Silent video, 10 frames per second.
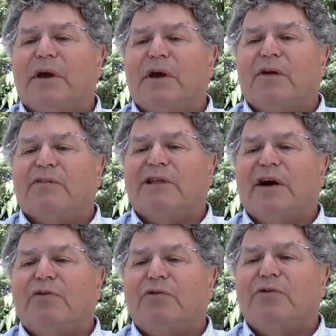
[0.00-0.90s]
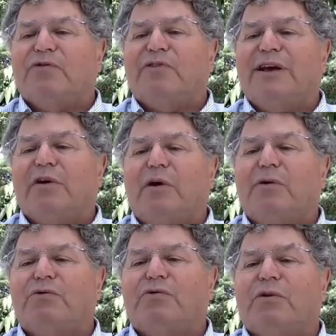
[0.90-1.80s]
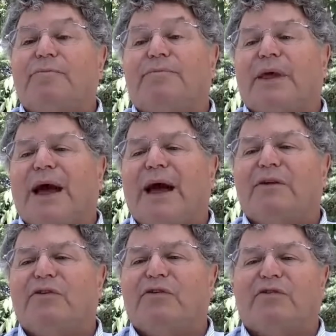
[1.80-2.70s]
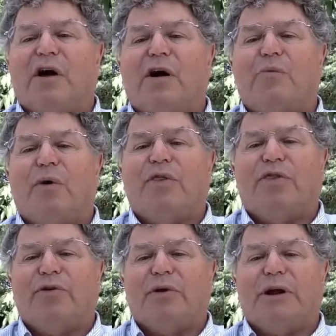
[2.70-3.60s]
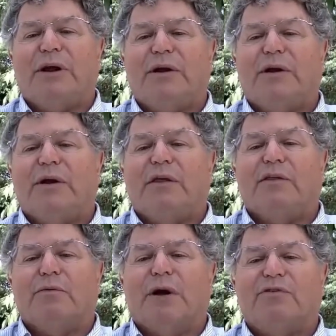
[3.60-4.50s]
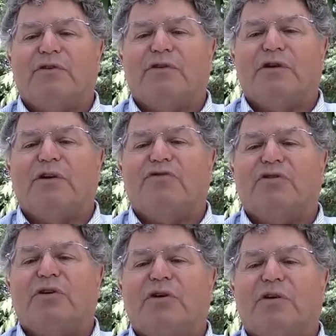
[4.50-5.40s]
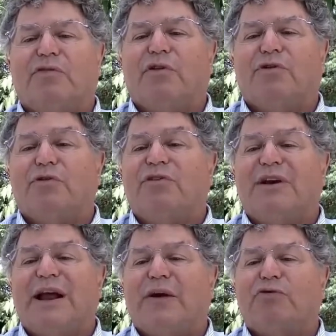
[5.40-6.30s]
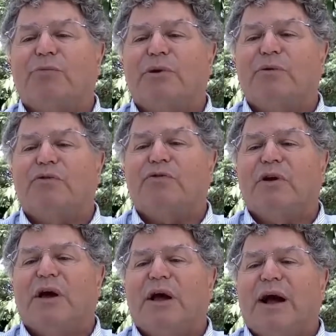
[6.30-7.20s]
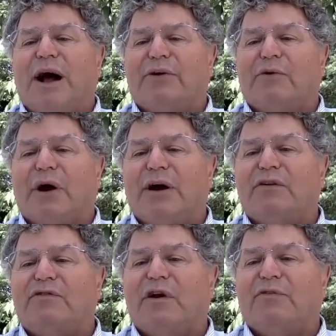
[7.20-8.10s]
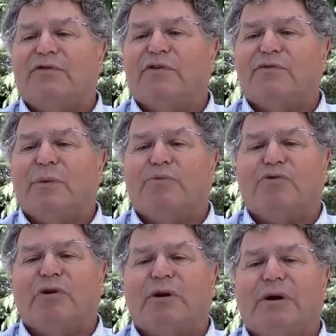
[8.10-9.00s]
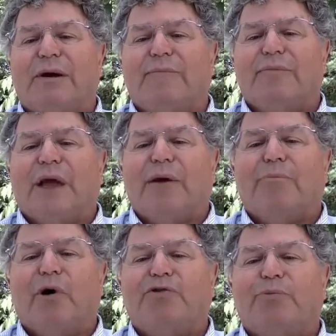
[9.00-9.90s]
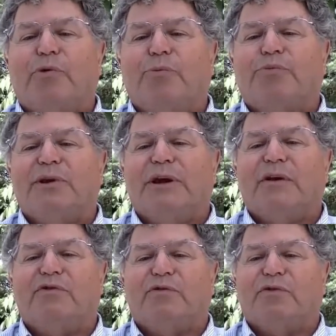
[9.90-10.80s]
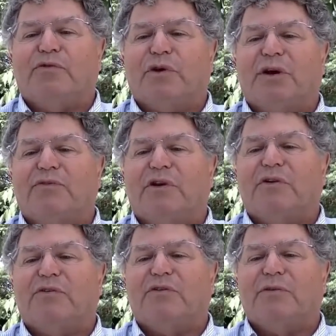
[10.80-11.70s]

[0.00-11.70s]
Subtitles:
Selichot adds Psalm 130, the recitation of the 13 attributes, Adonai's self-description, and multiple pleas for forgiveness.